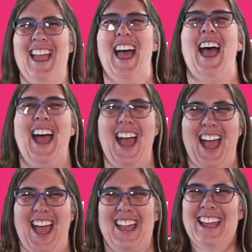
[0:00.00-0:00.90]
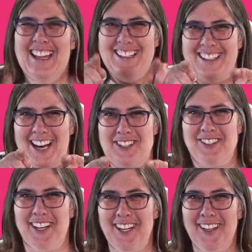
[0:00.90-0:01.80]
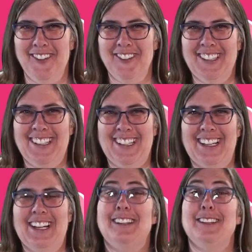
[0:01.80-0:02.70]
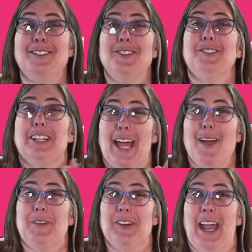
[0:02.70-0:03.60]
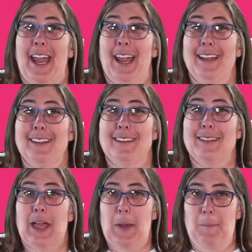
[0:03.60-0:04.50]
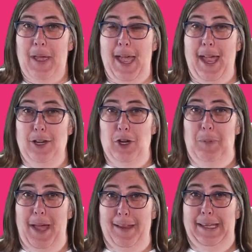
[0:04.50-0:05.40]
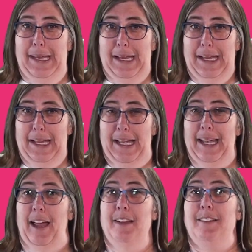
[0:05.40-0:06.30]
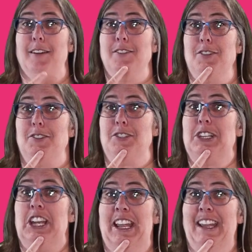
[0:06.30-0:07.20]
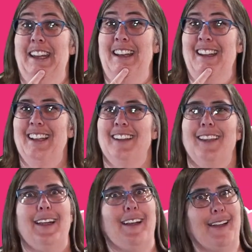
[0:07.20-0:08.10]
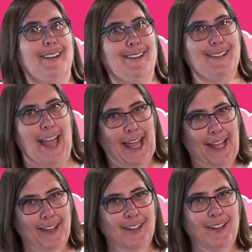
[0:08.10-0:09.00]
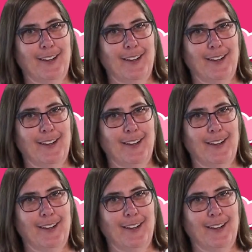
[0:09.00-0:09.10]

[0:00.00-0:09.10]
Did I trick you? Did you clap your hands, pat your belly, and touch your chin, like I said?